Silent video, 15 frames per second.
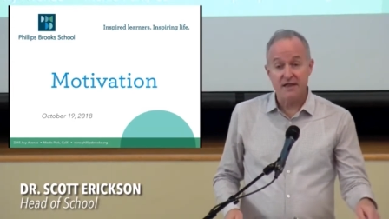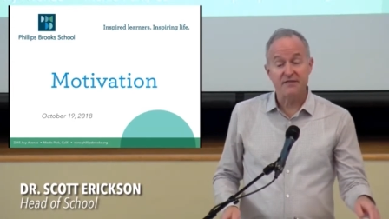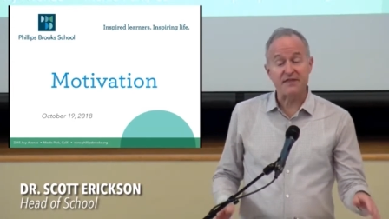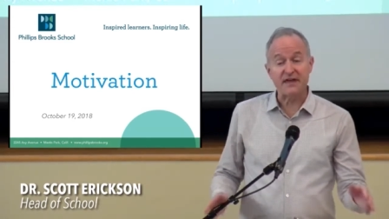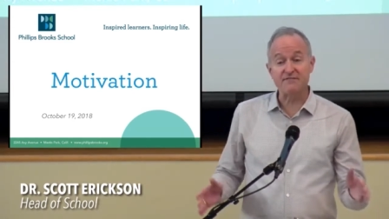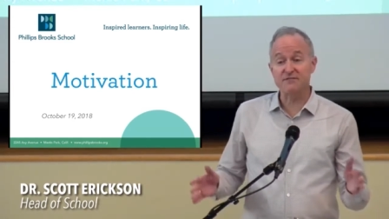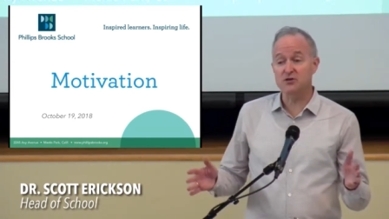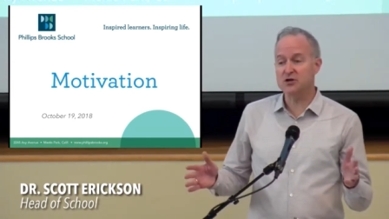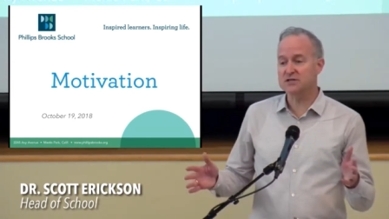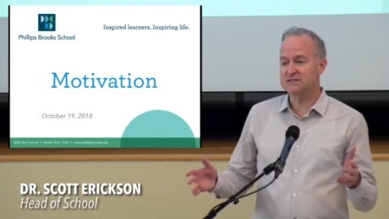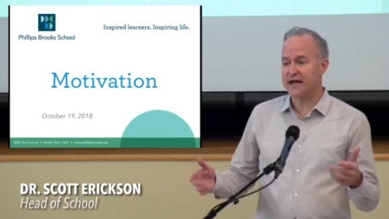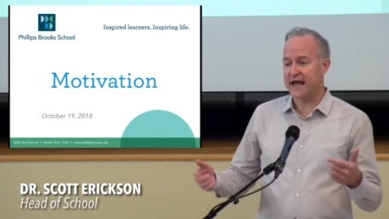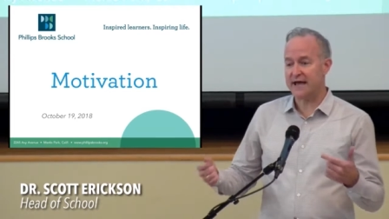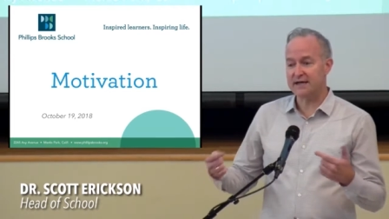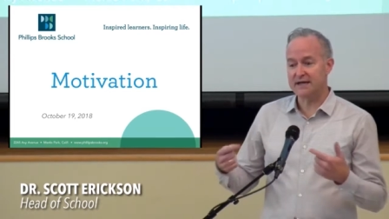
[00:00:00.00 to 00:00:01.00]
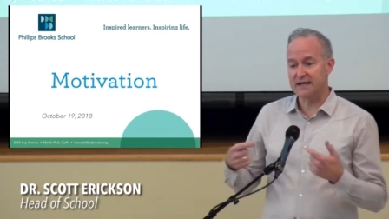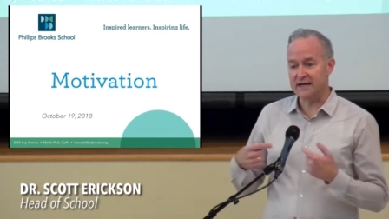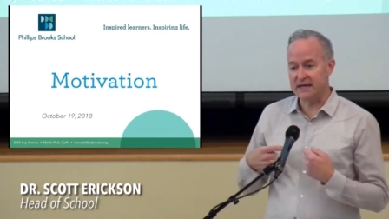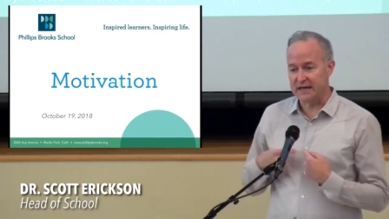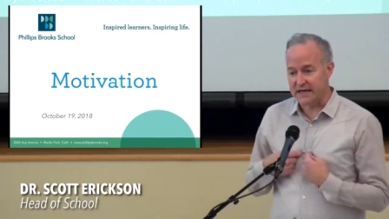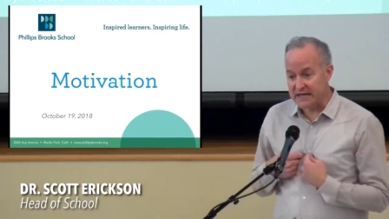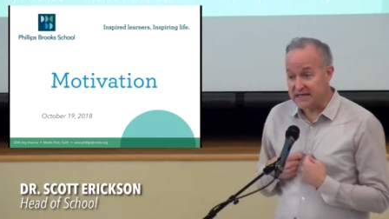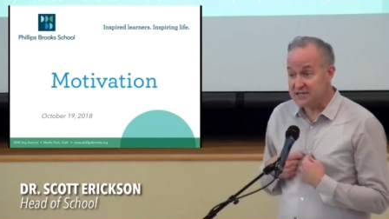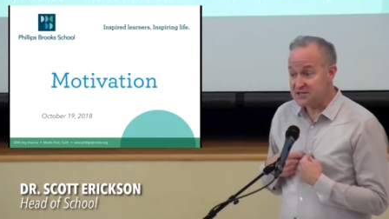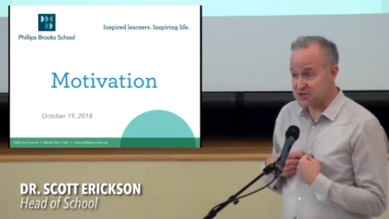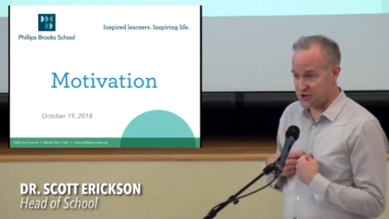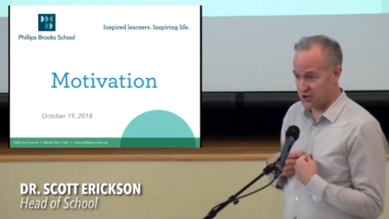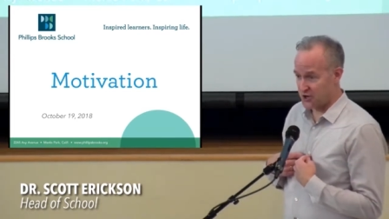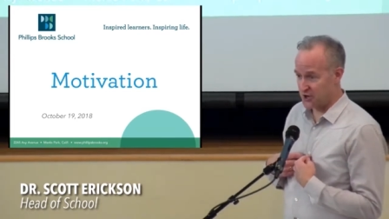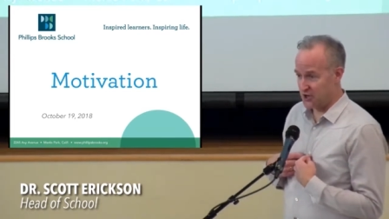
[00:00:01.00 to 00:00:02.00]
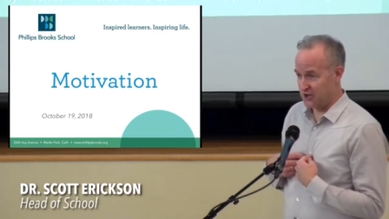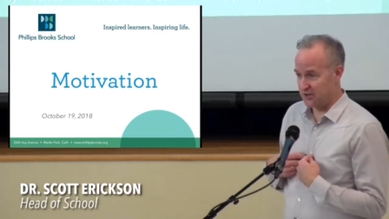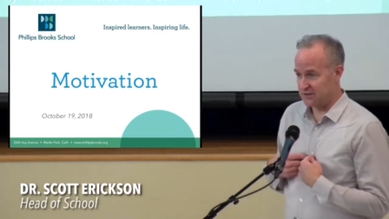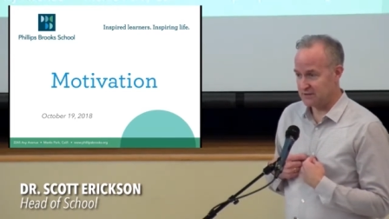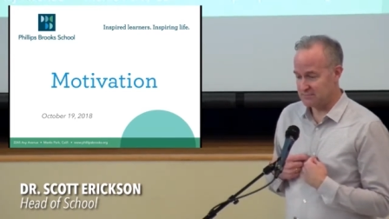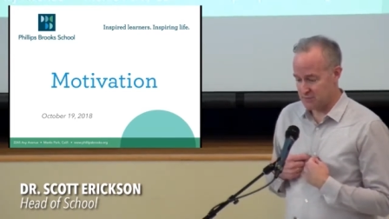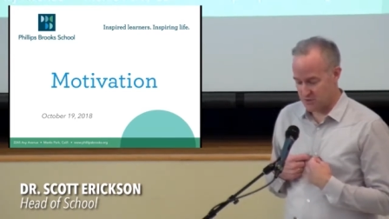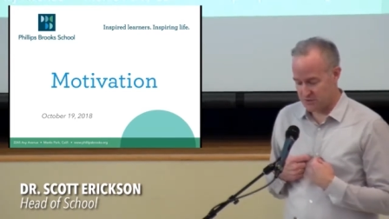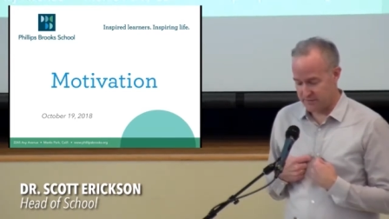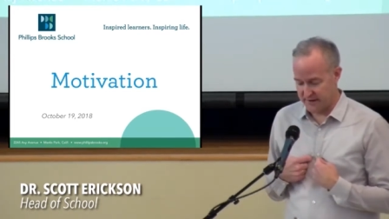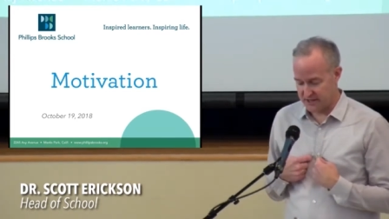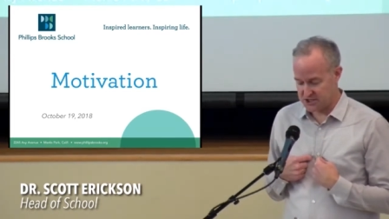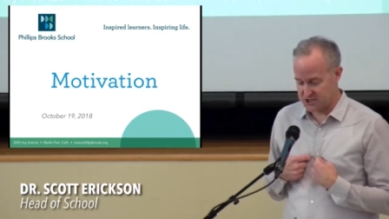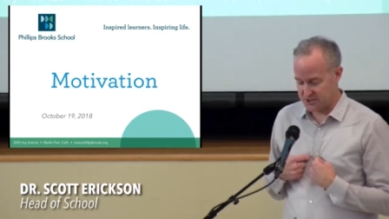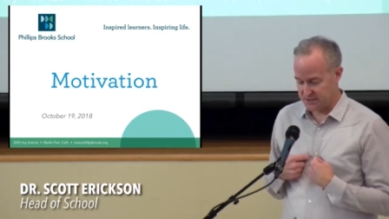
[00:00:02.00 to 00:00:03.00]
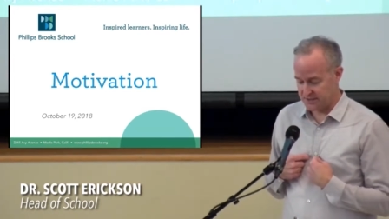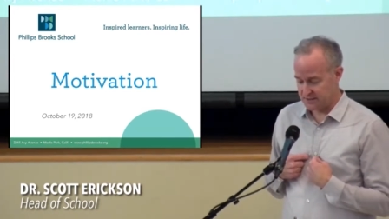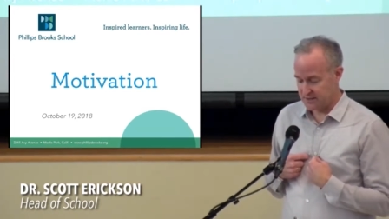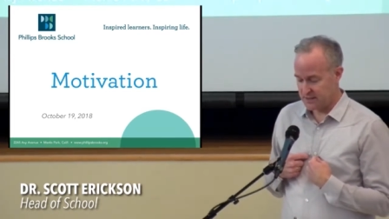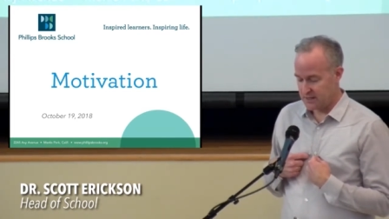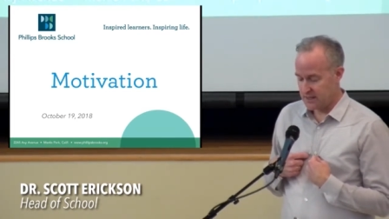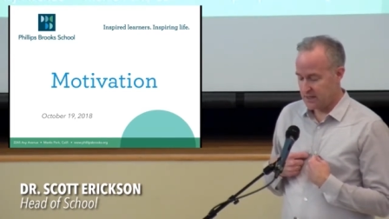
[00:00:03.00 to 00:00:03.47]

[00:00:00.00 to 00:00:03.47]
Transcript: They've looked at internal motivation,